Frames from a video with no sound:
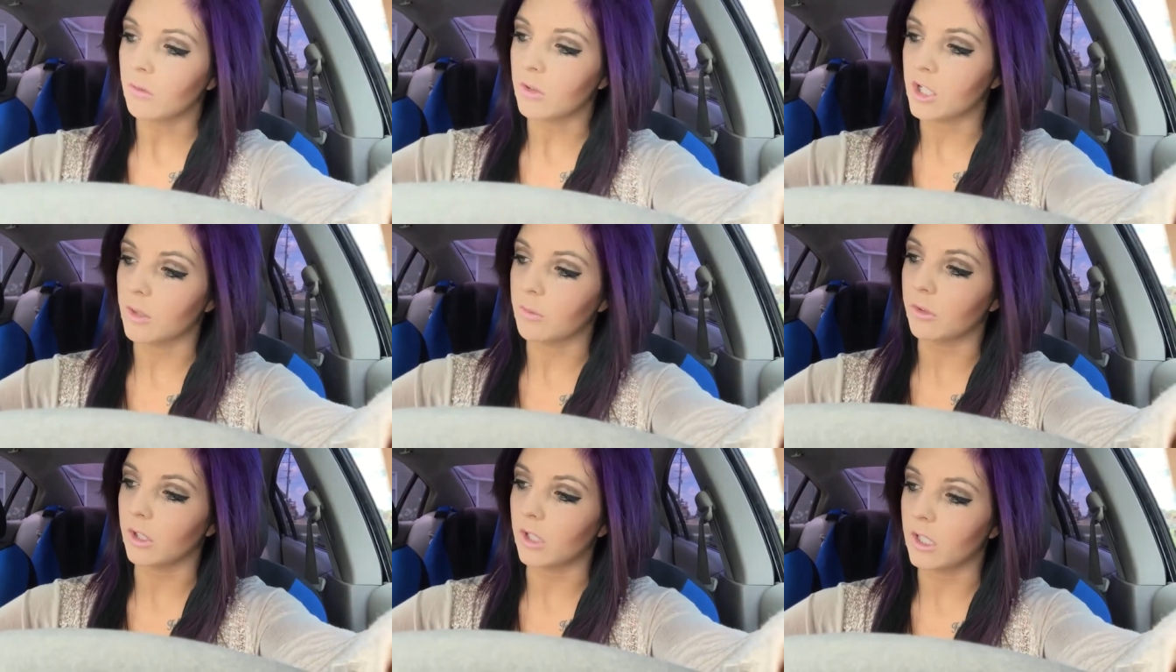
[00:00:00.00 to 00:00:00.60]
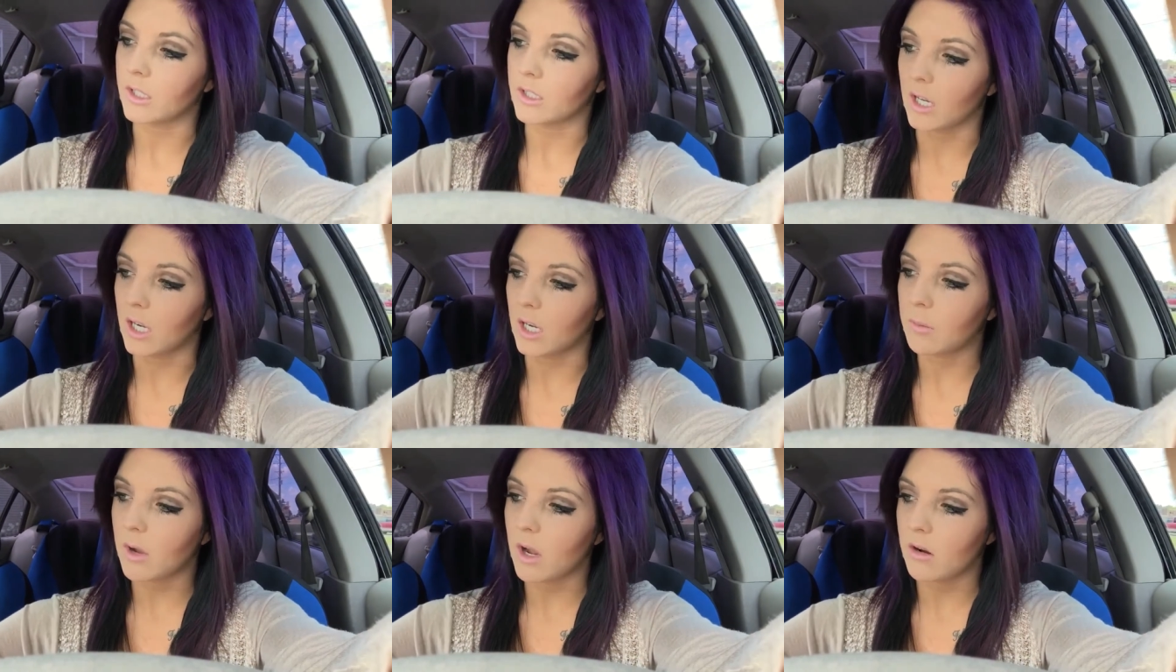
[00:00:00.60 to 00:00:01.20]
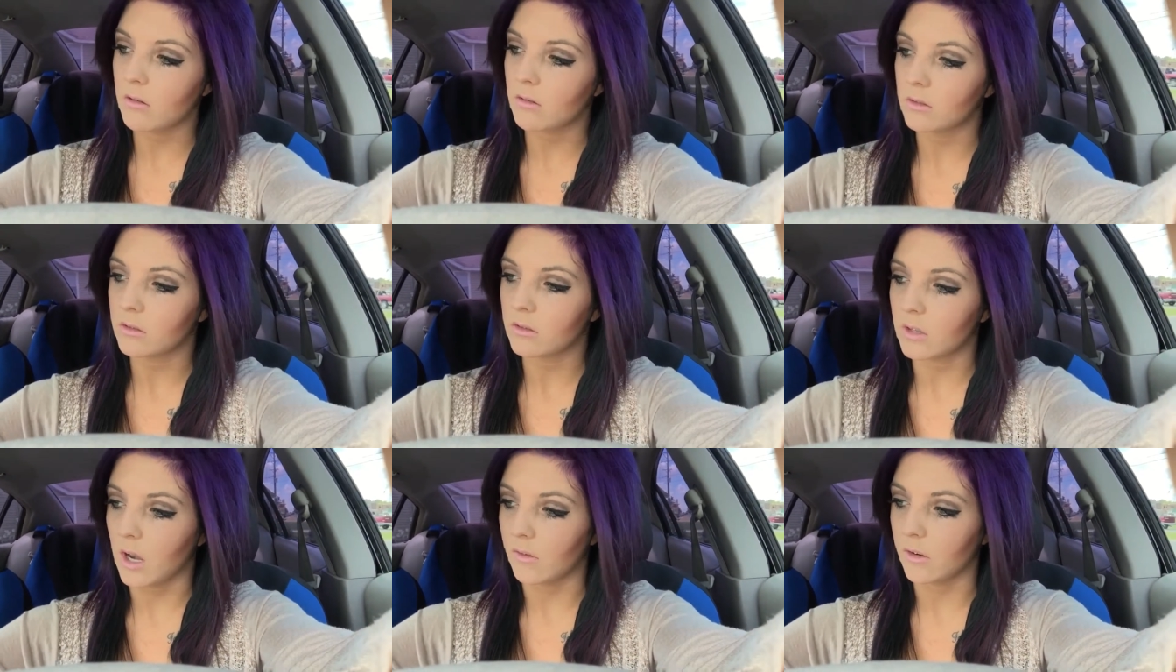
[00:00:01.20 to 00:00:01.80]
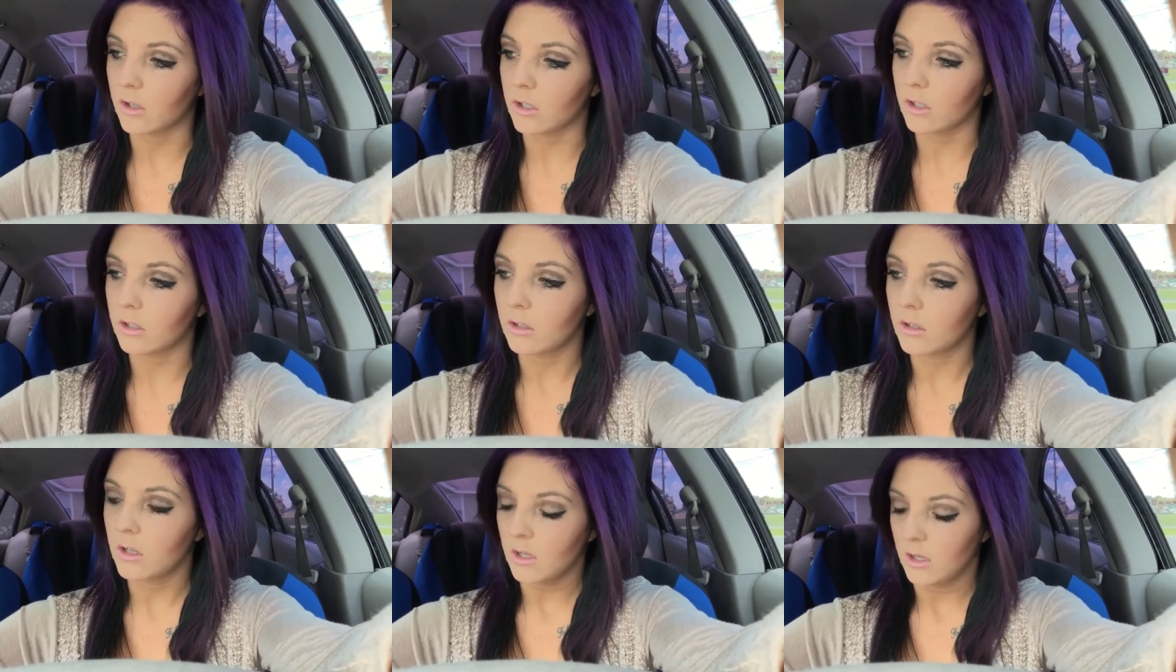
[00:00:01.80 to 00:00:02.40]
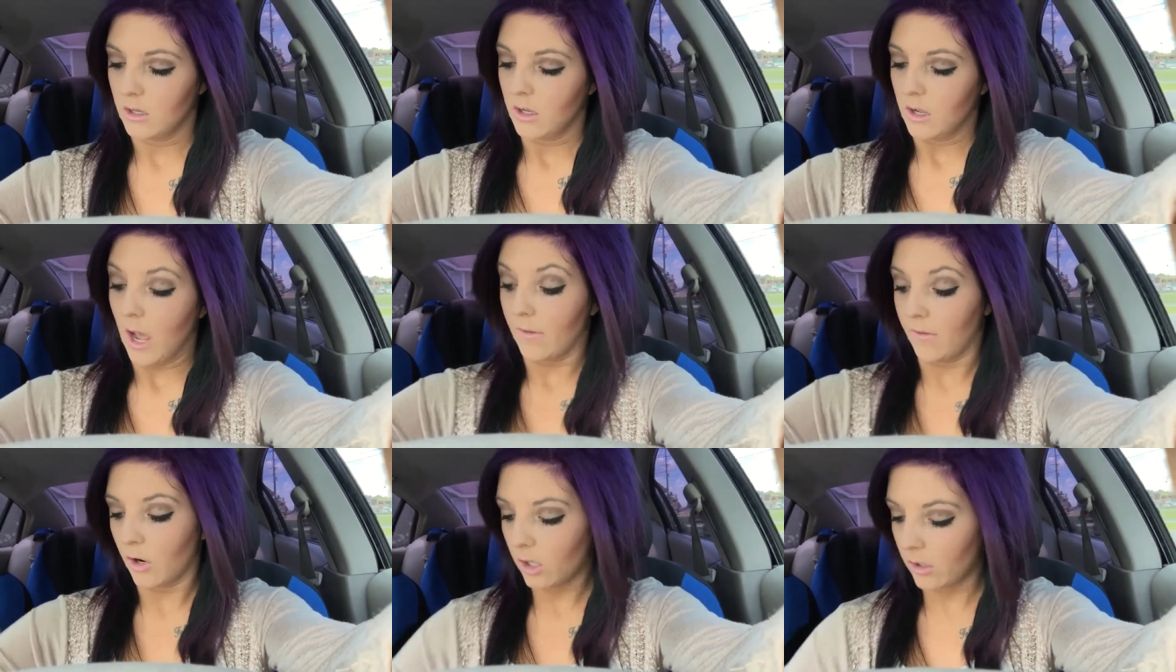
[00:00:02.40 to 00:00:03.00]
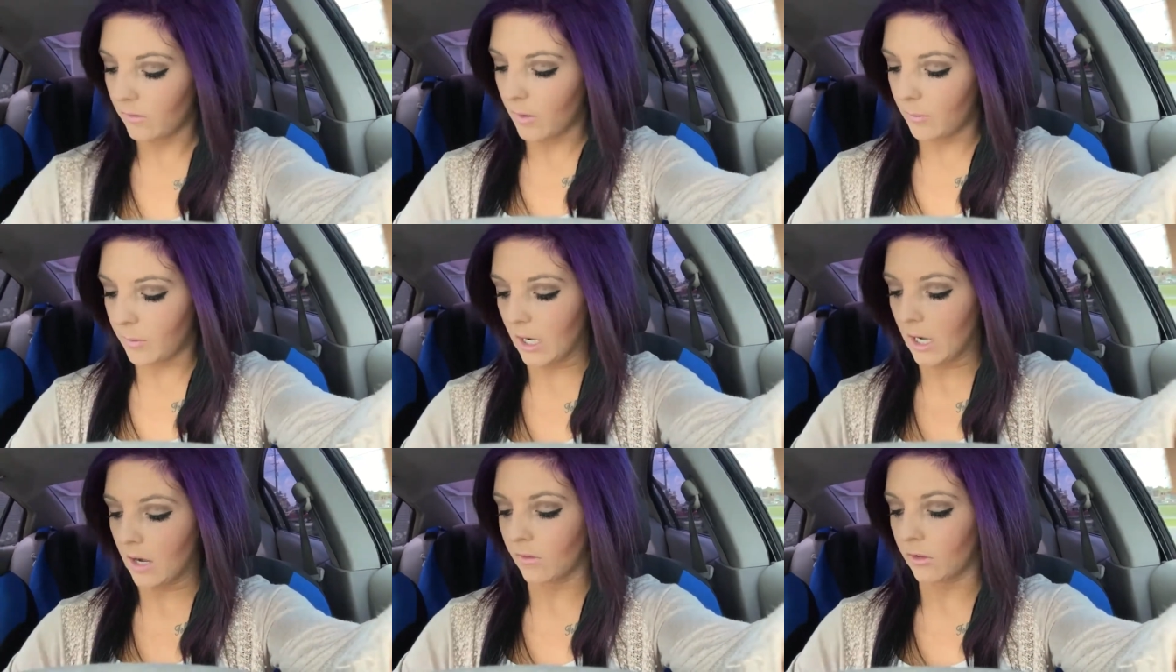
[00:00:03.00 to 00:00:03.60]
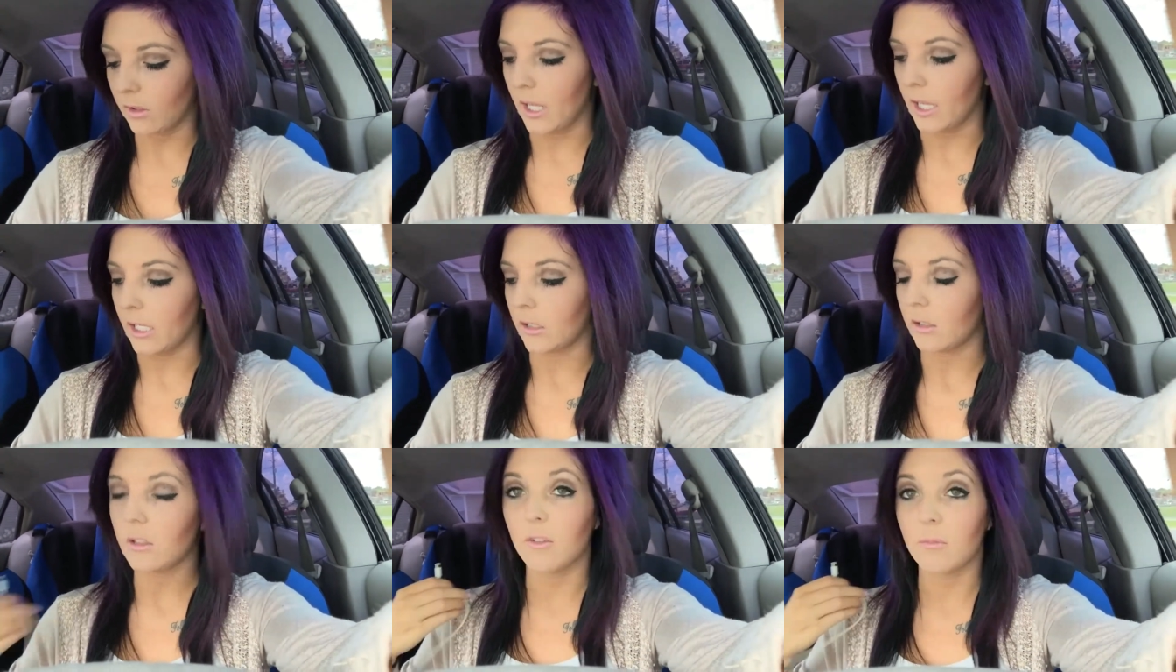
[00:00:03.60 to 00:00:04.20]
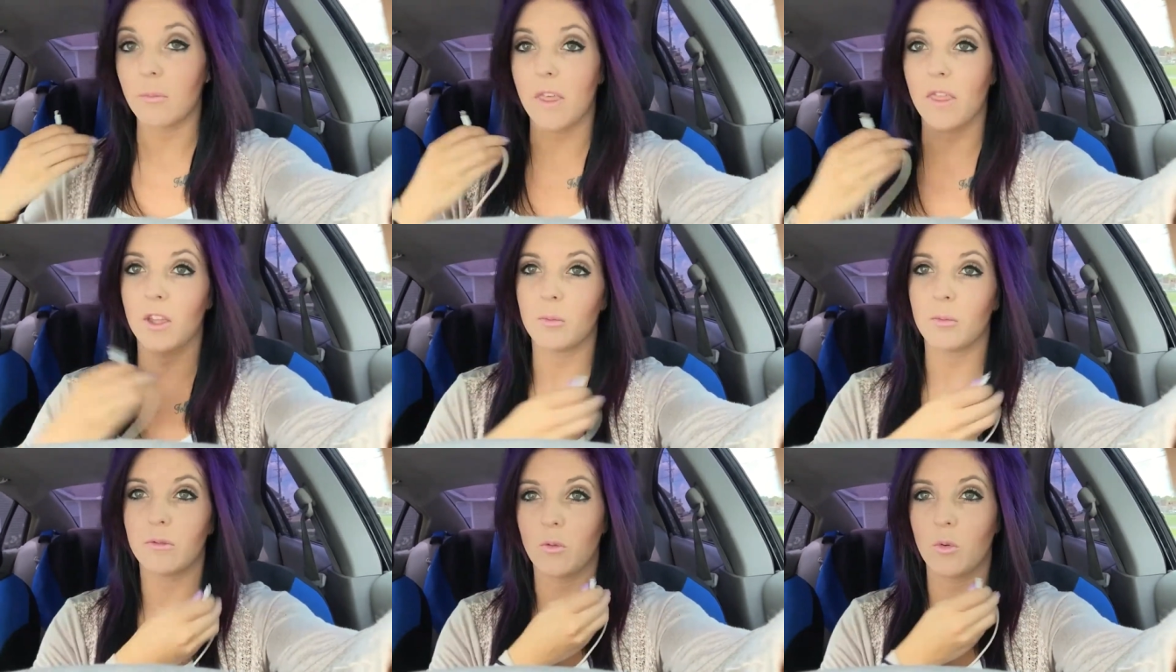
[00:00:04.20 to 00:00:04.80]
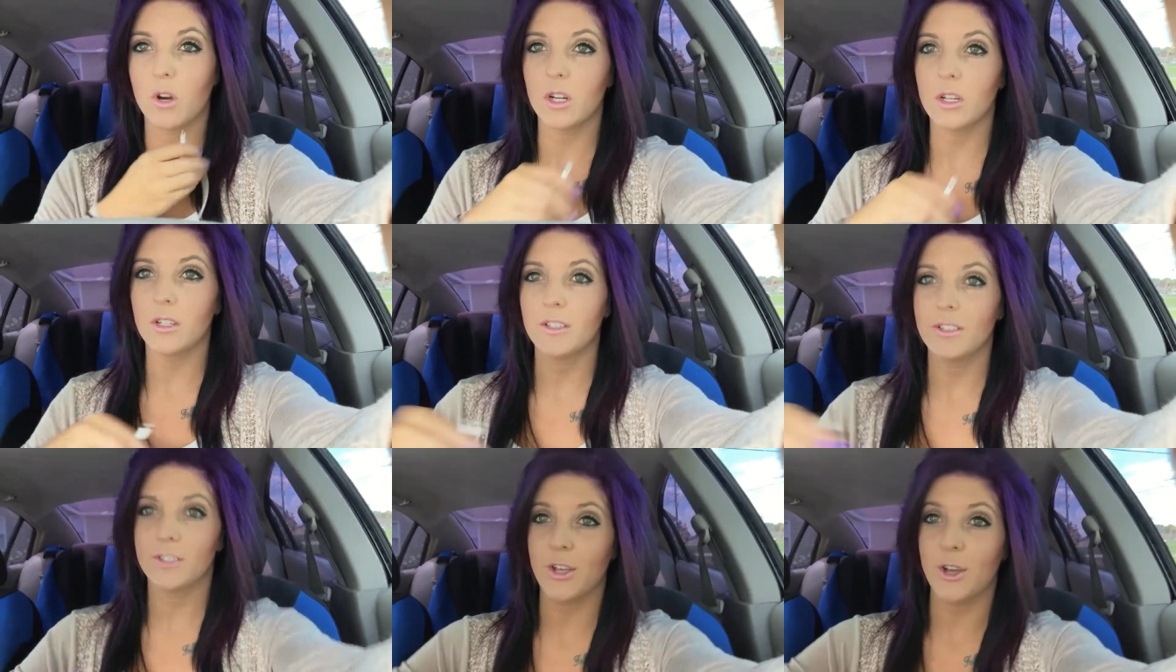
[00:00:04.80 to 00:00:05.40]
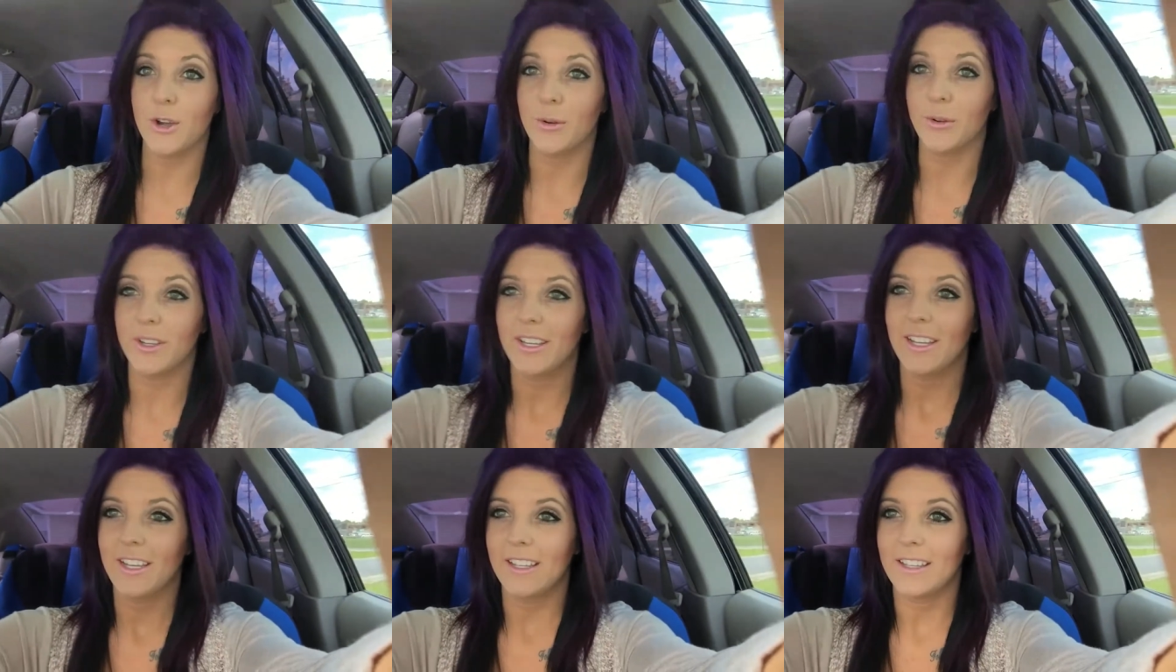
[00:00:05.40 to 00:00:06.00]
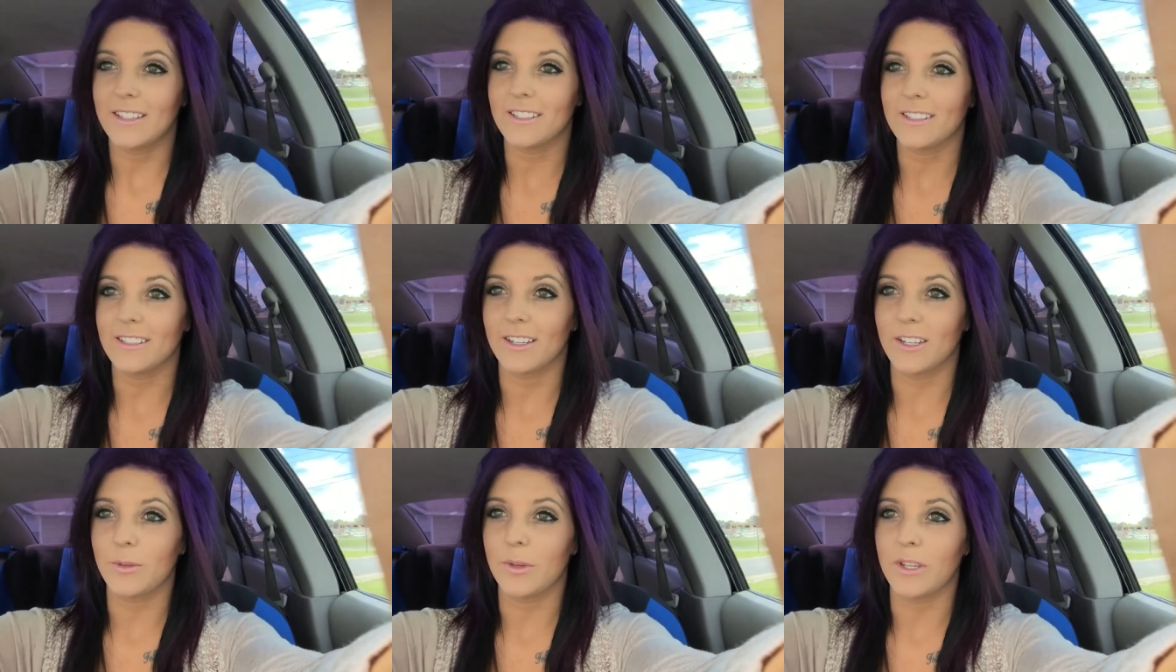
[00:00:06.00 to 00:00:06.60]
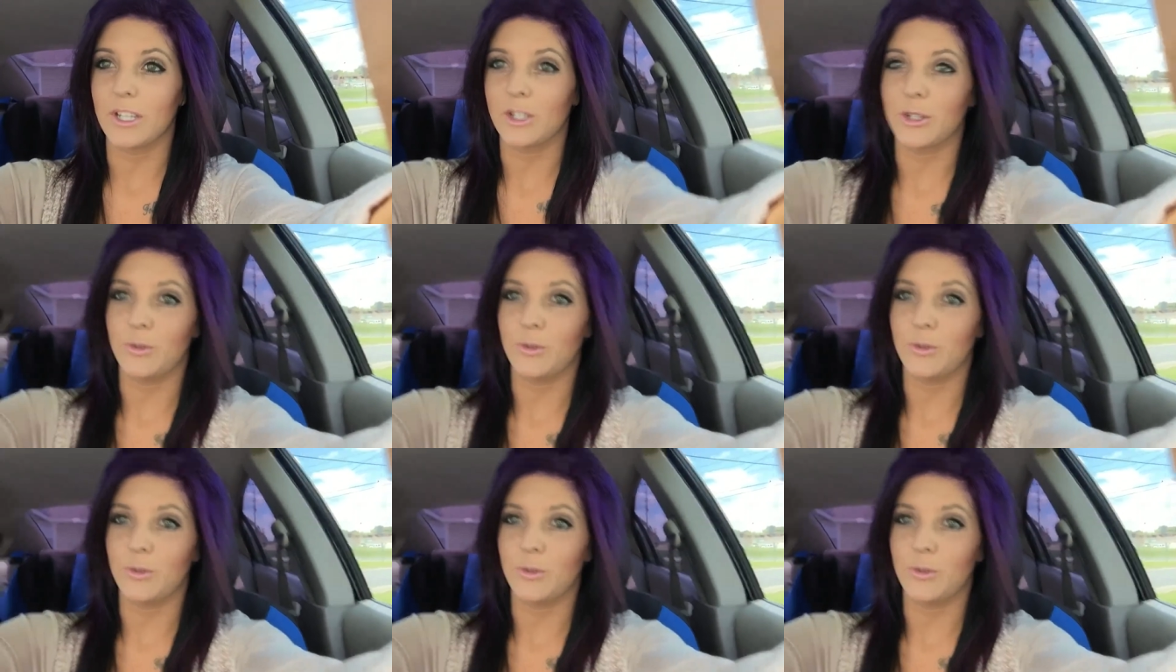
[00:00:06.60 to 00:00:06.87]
which I'm really excited about. Never, I've heard of it, but I never like have been there before. So this is gonna be a